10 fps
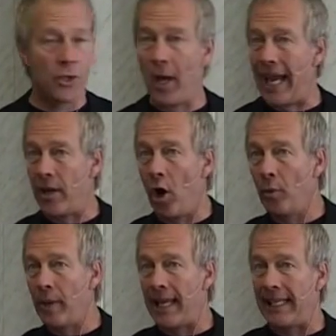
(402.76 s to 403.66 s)
So I had
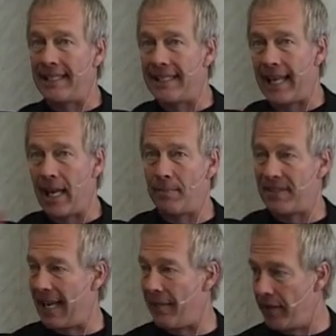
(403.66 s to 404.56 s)
already set up
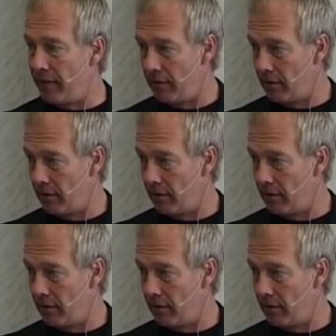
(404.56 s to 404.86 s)
7.